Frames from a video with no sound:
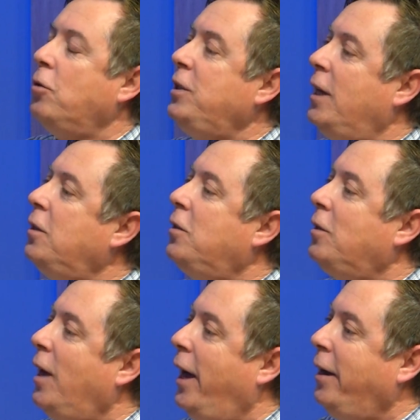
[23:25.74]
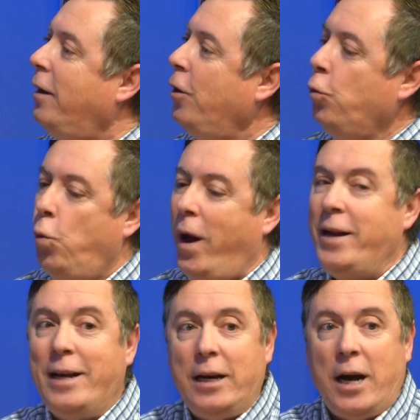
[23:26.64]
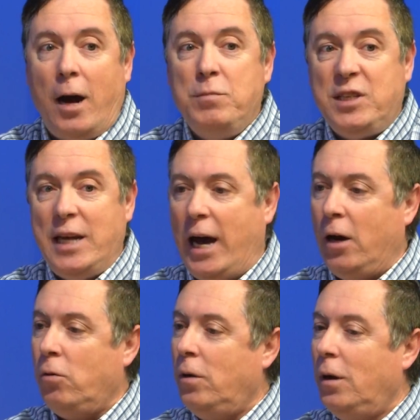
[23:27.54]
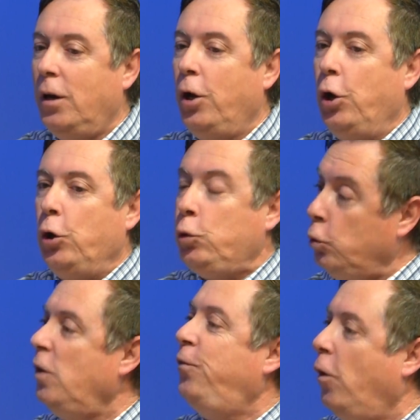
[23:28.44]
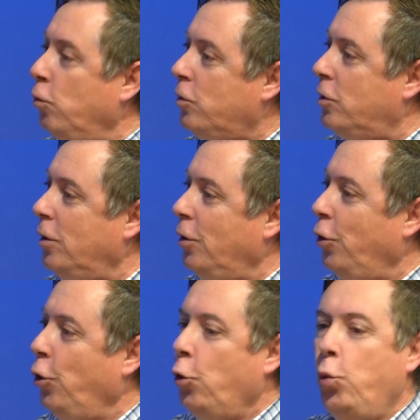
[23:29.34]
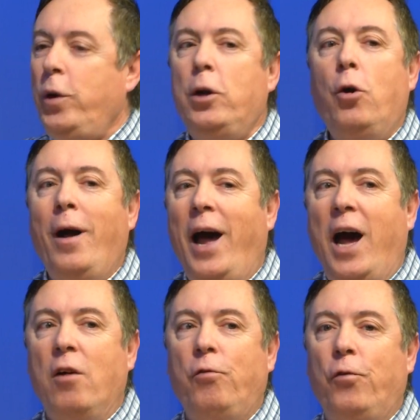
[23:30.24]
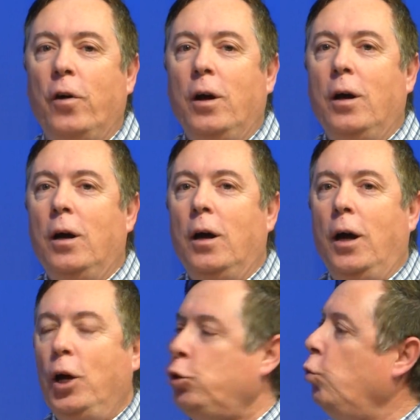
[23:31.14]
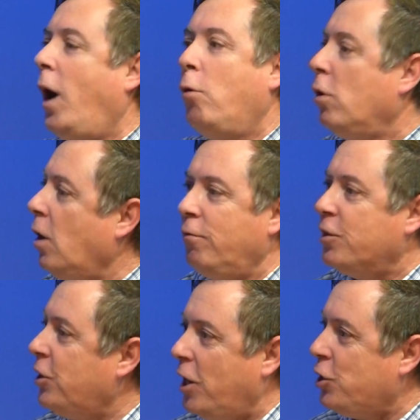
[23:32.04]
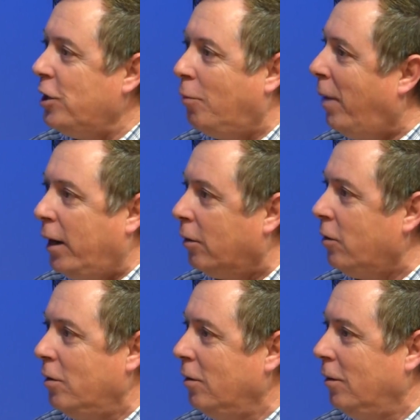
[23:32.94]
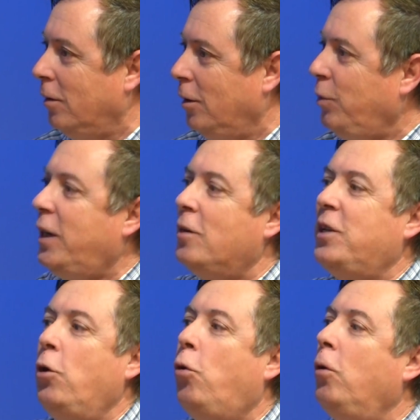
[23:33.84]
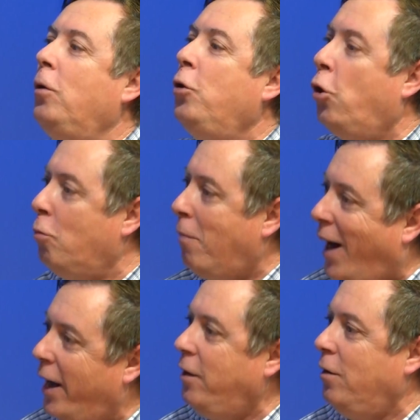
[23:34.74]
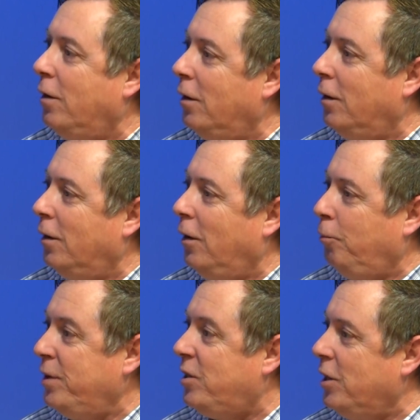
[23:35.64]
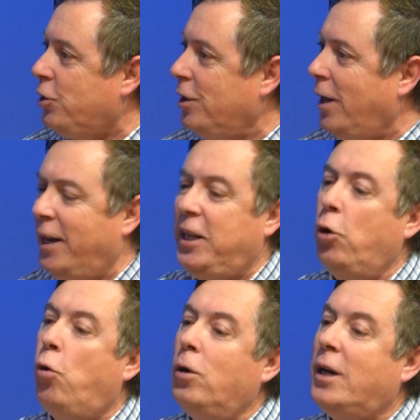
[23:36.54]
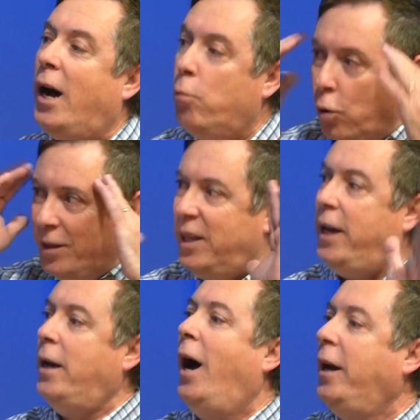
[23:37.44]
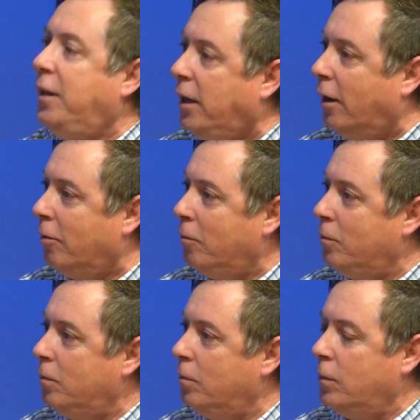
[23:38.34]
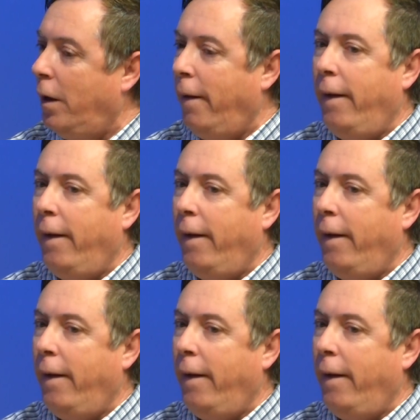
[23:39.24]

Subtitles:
And at the end of the day, when it comes down to the vote, we don't have a 2-hour conversation about it, because they all know my position and they all come with their idea. Mm-hmm.